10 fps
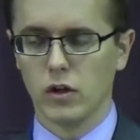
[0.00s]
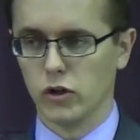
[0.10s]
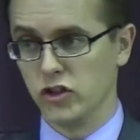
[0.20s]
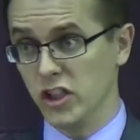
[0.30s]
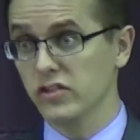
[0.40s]

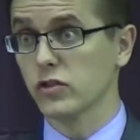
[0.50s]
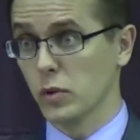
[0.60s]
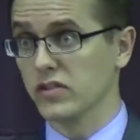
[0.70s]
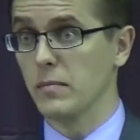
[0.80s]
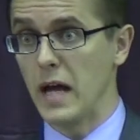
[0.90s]
or Jesus
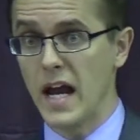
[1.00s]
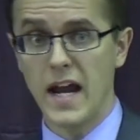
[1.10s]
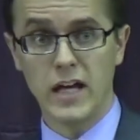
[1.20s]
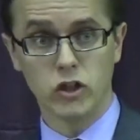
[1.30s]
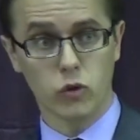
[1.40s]
was a
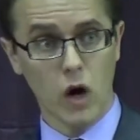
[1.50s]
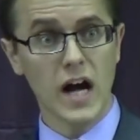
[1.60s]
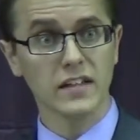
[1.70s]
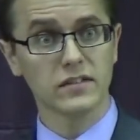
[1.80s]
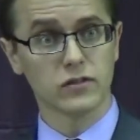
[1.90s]
man, and
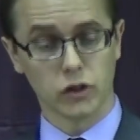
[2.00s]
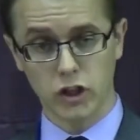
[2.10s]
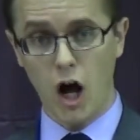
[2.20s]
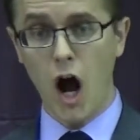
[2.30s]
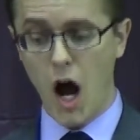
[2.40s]
Christ, or
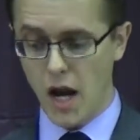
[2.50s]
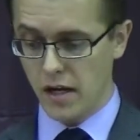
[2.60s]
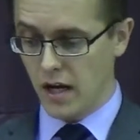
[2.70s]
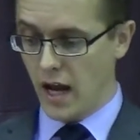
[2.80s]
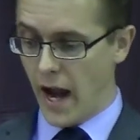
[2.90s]

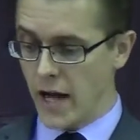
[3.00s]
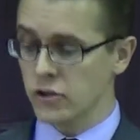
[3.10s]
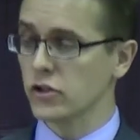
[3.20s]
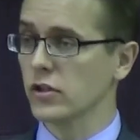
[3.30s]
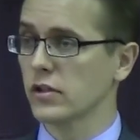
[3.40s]
God,
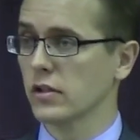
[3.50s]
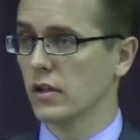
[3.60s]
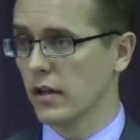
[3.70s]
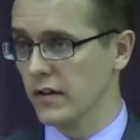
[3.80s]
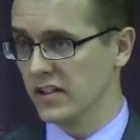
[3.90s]
entered
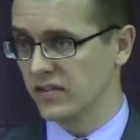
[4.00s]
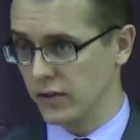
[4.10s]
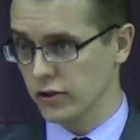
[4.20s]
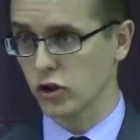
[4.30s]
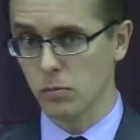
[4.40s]
this
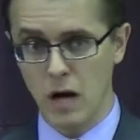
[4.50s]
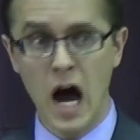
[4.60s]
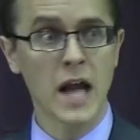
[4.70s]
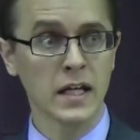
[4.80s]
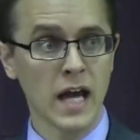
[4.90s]
physical
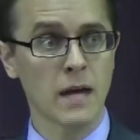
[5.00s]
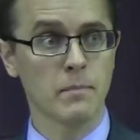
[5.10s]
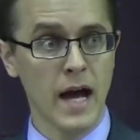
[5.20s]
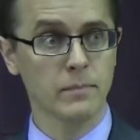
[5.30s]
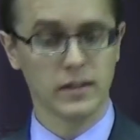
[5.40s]
body
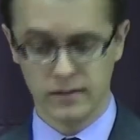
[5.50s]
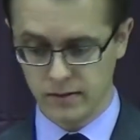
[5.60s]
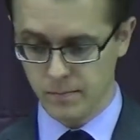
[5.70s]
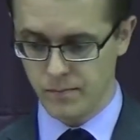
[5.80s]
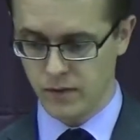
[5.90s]
at
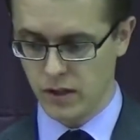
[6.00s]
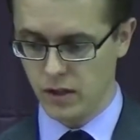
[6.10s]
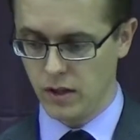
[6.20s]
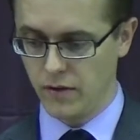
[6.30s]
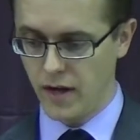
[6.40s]
baptism
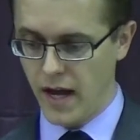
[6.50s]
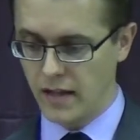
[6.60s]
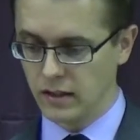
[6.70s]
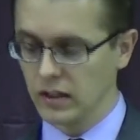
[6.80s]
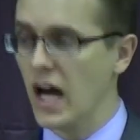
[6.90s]

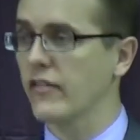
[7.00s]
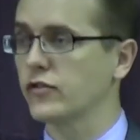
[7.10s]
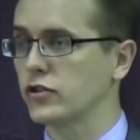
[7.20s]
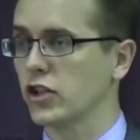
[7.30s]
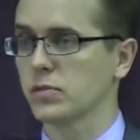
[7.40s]
and
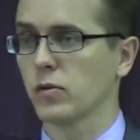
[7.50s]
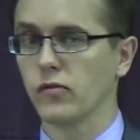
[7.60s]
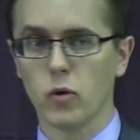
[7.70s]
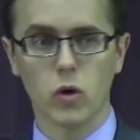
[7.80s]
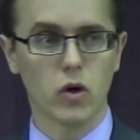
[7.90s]
left just
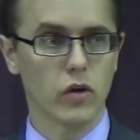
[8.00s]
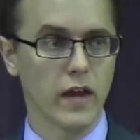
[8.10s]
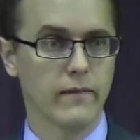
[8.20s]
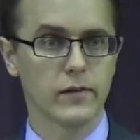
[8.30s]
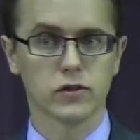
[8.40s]
before
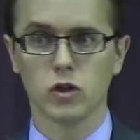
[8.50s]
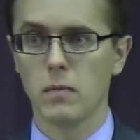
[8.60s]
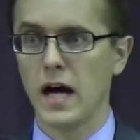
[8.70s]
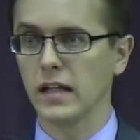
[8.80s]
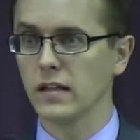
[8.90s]
that physical
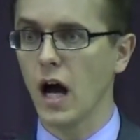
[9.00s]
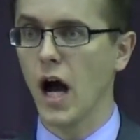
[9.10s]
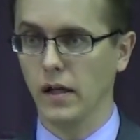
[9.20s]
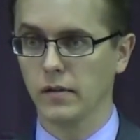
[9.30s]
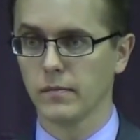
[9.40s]
body
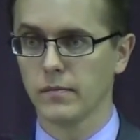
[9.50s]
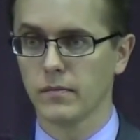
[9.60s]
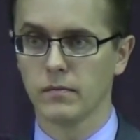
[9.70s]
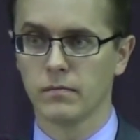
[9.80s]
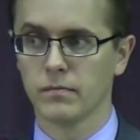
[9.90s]
died.
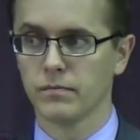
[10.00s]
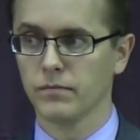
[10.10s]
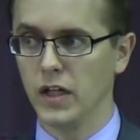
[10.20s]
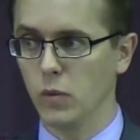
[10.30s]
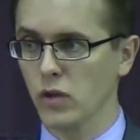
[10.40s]

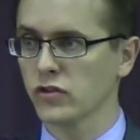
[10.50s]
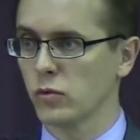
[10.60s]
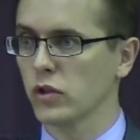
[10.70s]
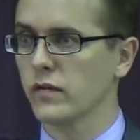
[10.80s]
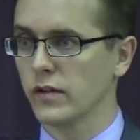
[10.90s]
That He
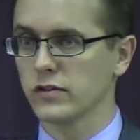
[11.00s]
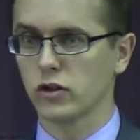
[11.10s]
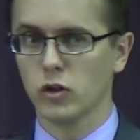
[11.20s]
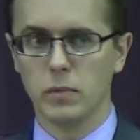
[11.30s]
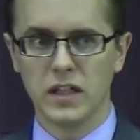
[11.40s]
wasn't really
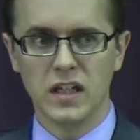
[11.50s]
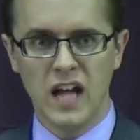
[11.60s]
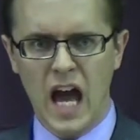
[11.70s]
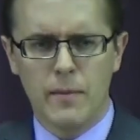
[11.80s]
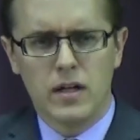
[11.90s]
physical, but He
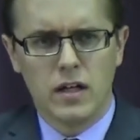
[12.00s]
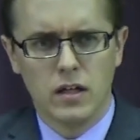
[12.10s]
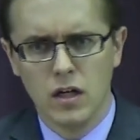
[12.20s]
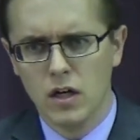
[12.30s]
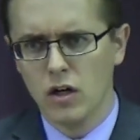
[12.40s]

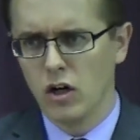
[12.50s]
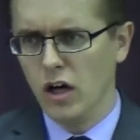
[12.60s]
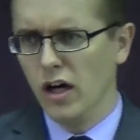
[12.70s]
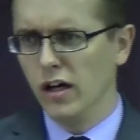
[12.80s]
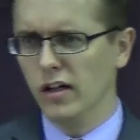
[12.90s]
inhabited
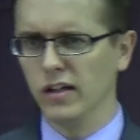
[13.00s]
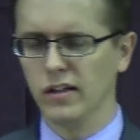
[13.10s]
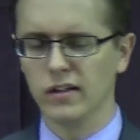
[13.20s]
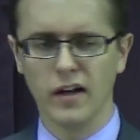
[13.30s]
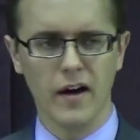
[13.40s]
a,
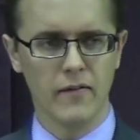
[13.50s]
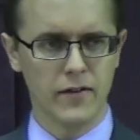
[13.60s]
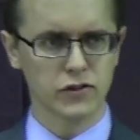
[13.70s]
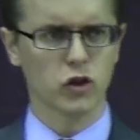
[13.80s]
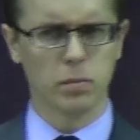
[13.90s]
a
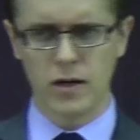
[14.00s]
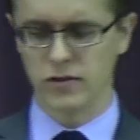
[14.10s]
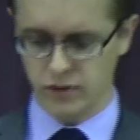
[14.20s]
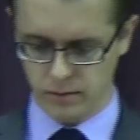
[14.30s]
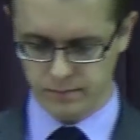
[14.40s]
physical
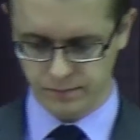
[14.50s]
person.